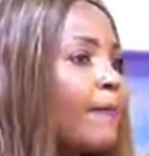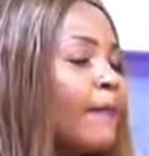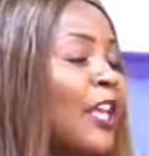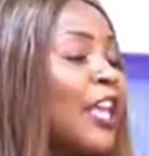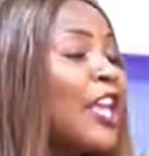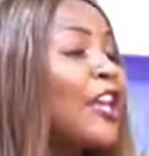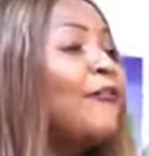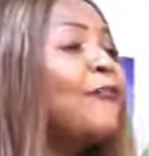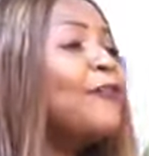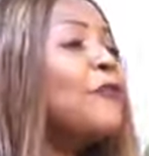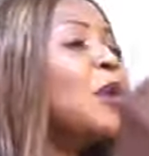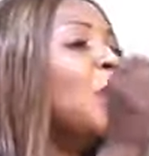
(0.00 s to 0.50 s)

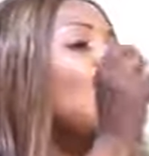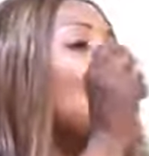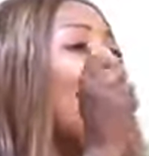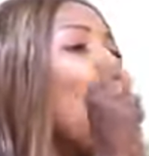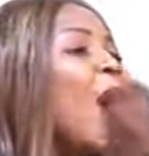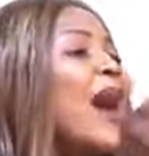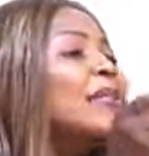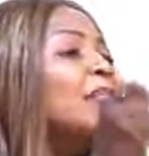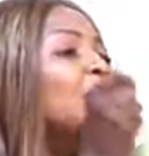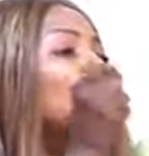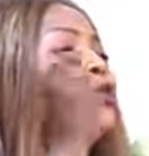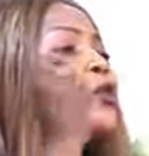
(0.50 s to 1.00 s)
If we
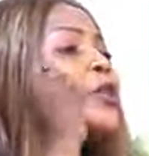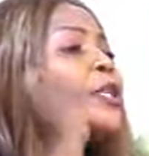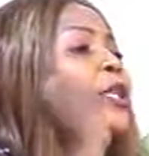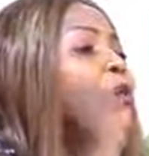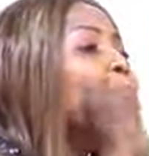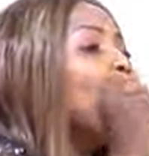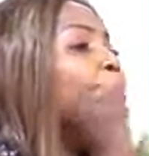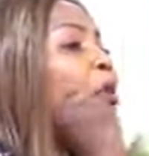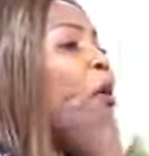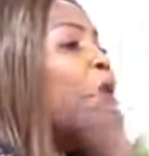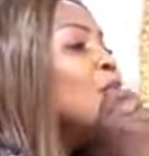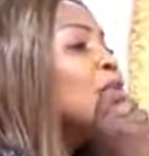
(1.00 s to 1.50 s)
want to
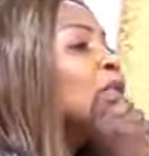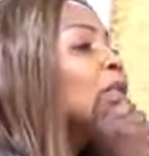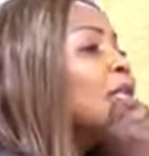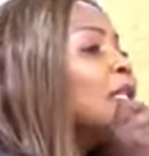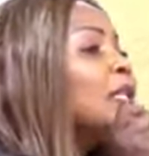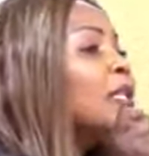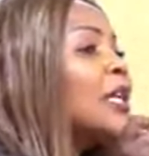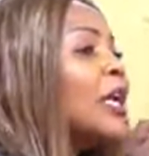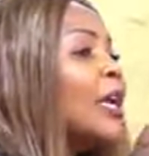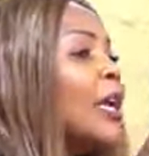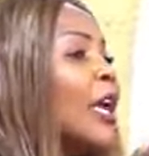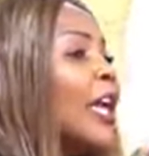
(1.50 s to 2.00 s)

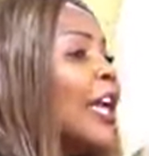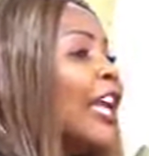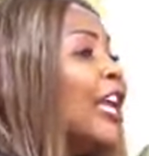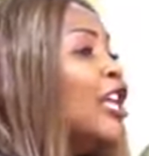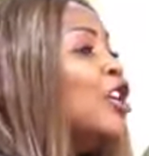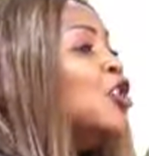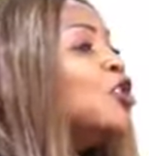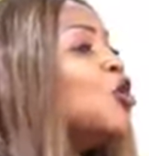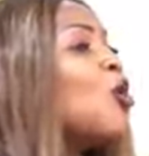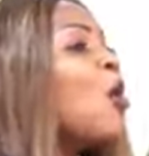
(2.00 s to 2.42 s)
deposit into